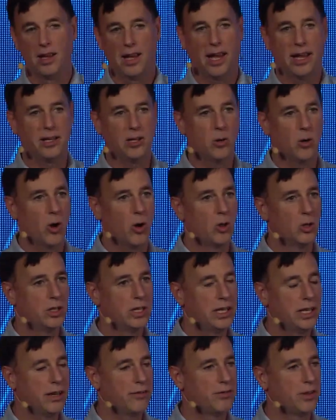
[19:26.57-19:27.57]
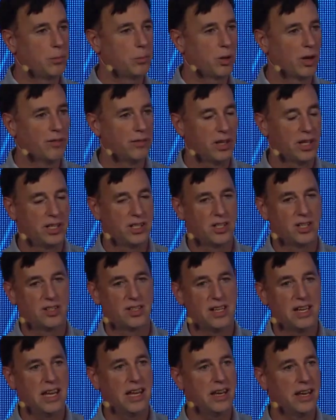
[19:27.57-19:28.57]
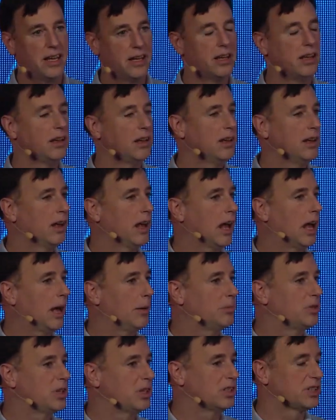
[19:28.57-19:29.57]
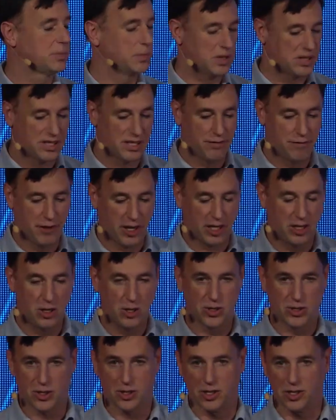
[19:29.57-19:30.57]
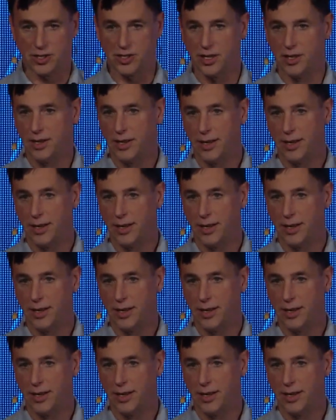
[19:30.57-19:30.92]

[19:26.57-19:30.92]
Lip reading: and you only give the privileges needed to specific users.